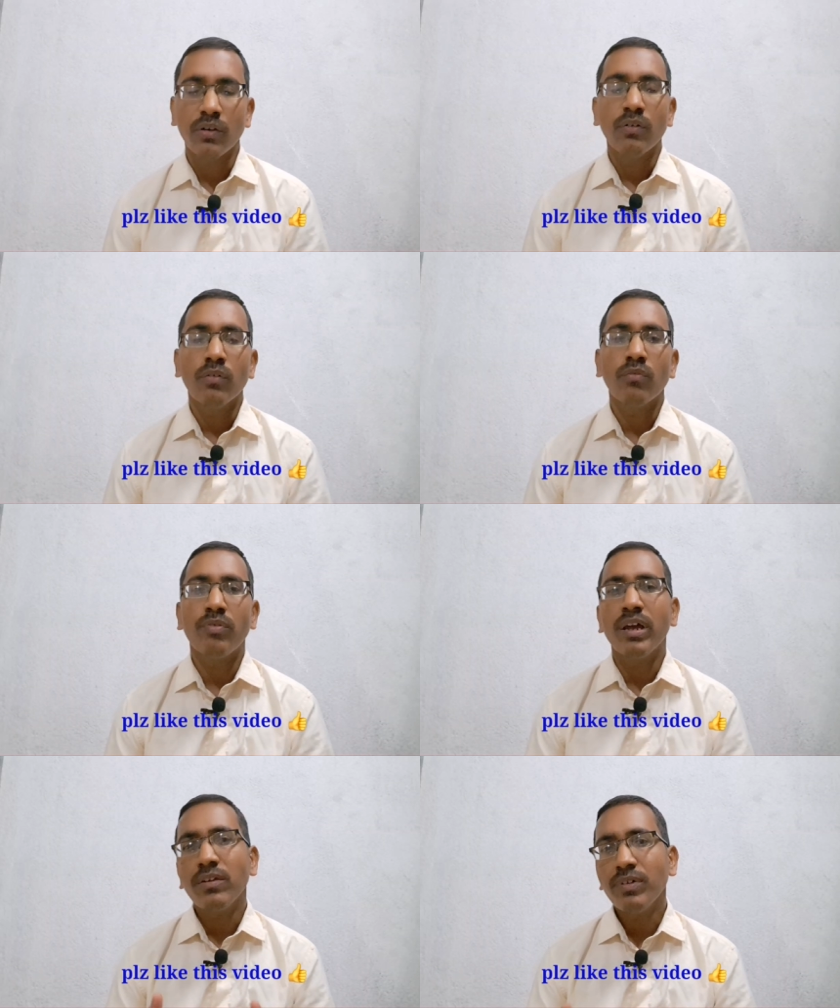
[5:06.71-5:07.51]

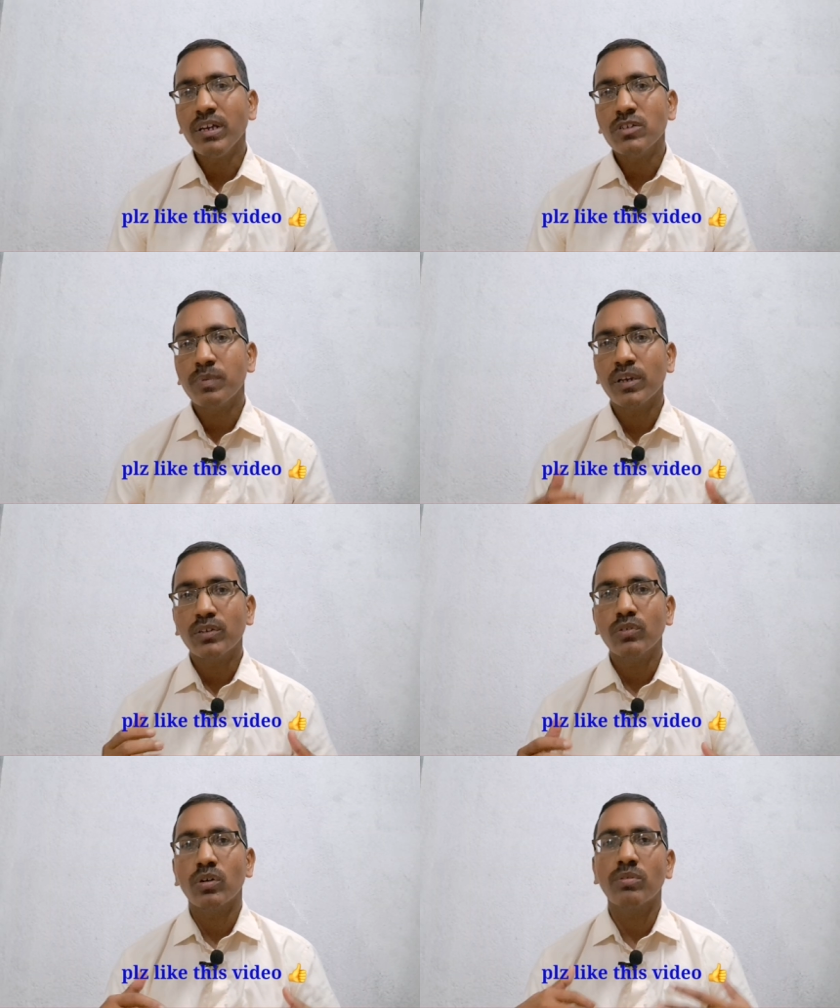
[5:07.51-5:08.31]
When we speak to
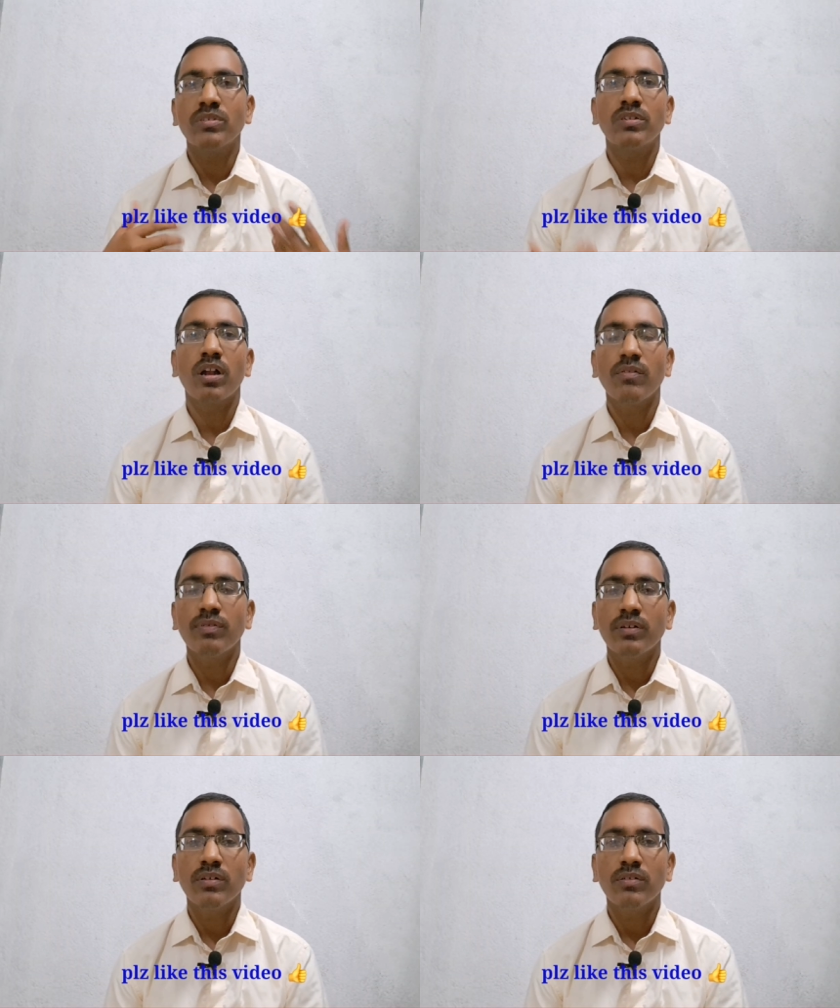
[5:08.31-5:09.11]
ourselves,
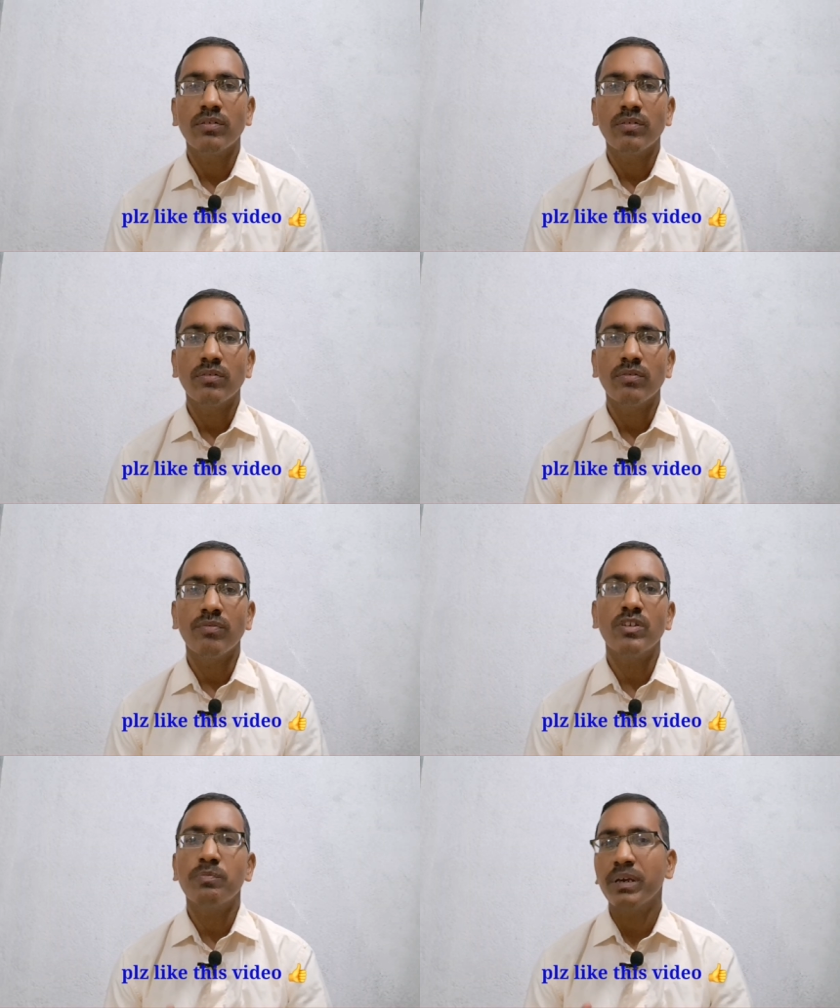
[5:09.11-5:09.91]
we
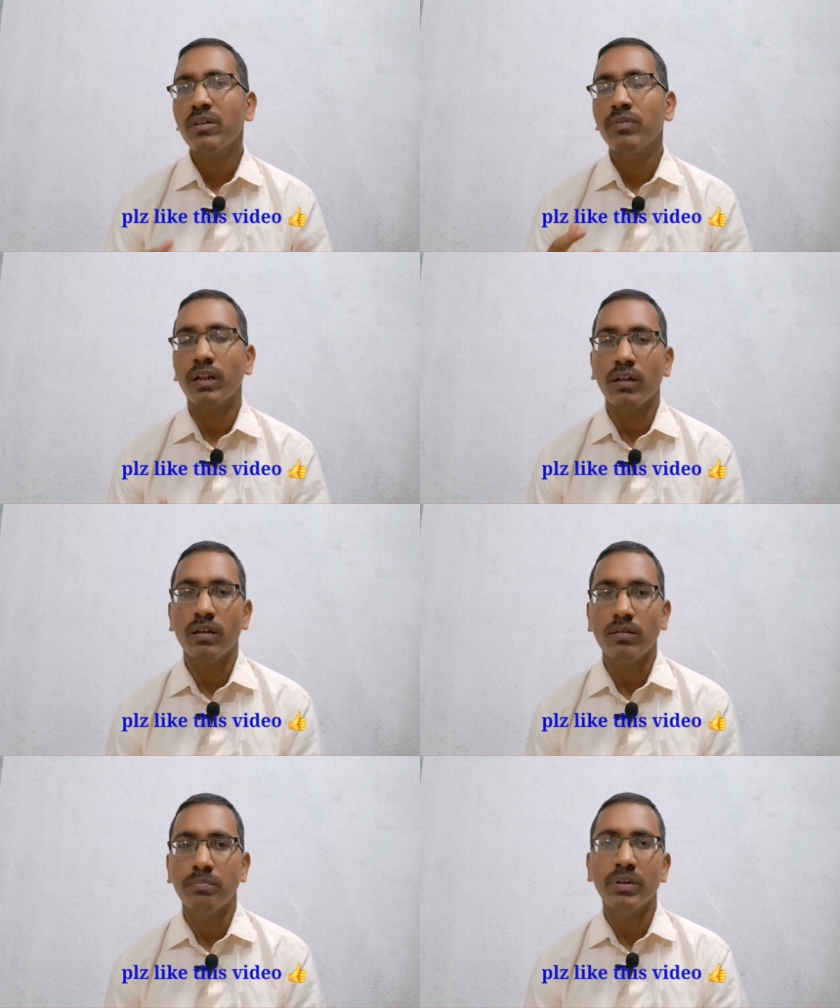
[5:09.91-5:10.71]
speak well
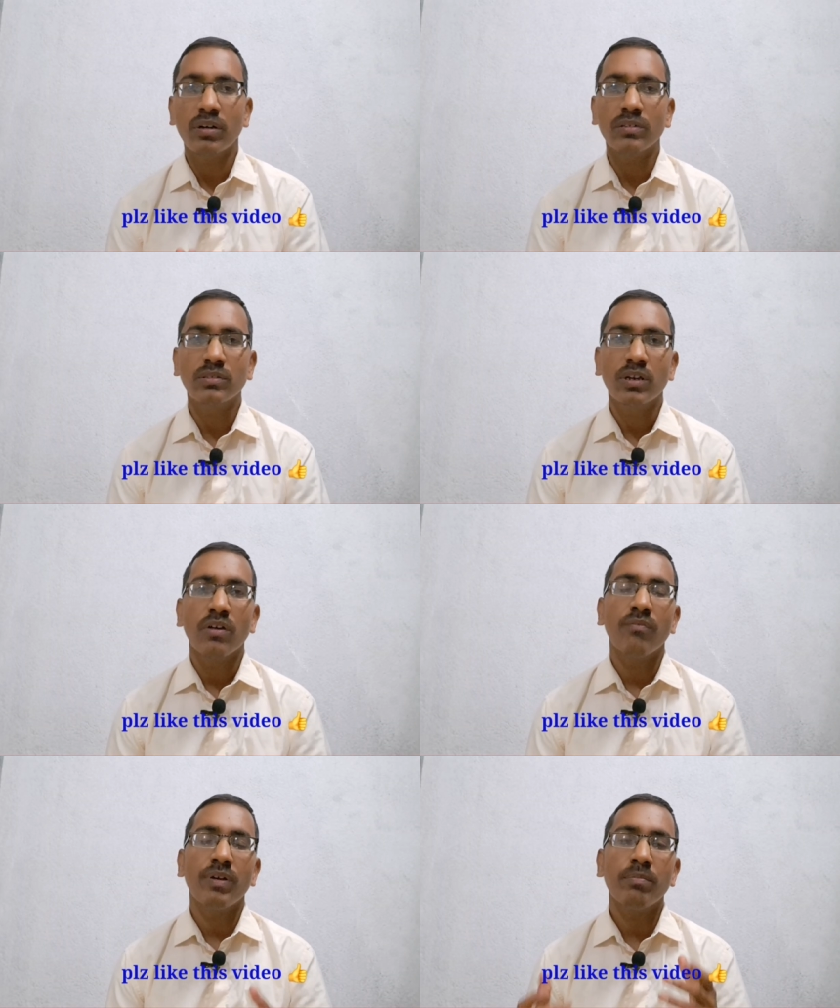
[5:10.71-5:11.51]
because
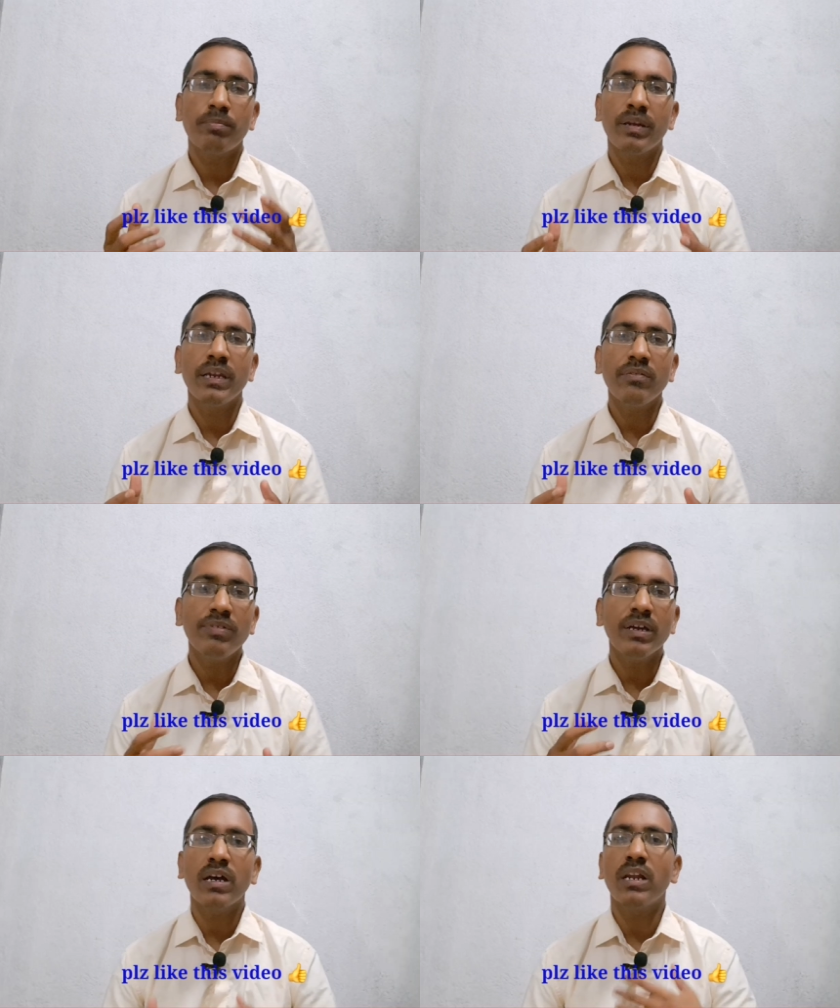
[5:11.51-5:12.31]
we believe
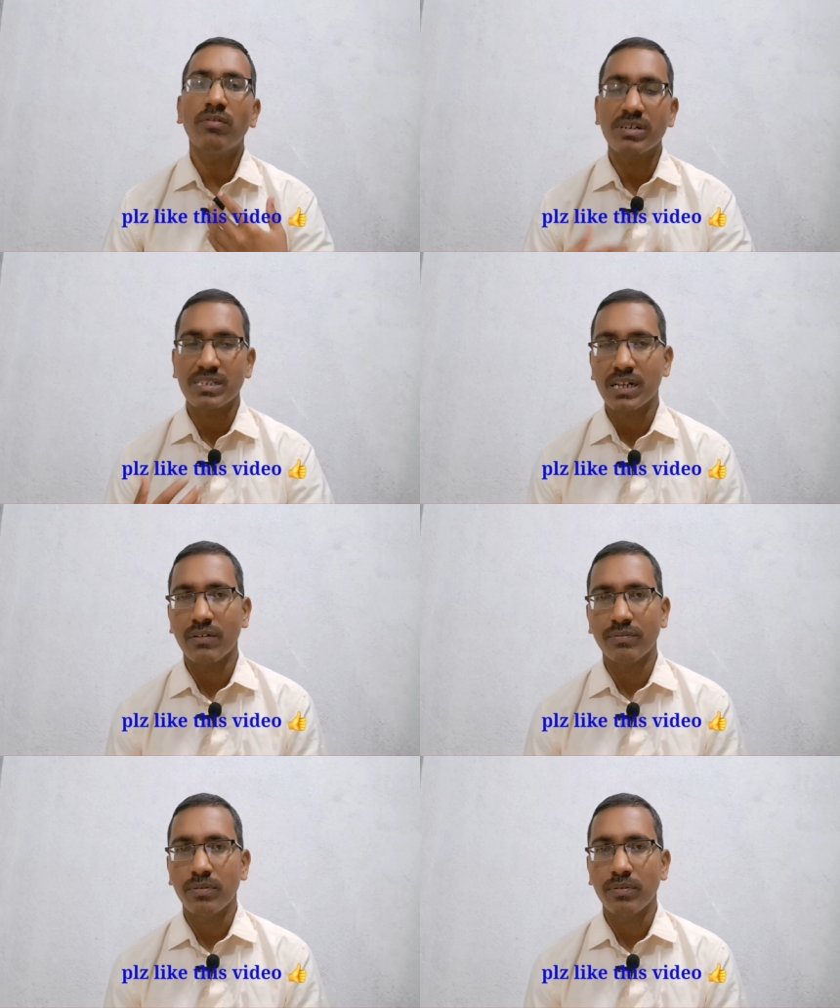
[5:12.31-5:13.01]
in ourselves.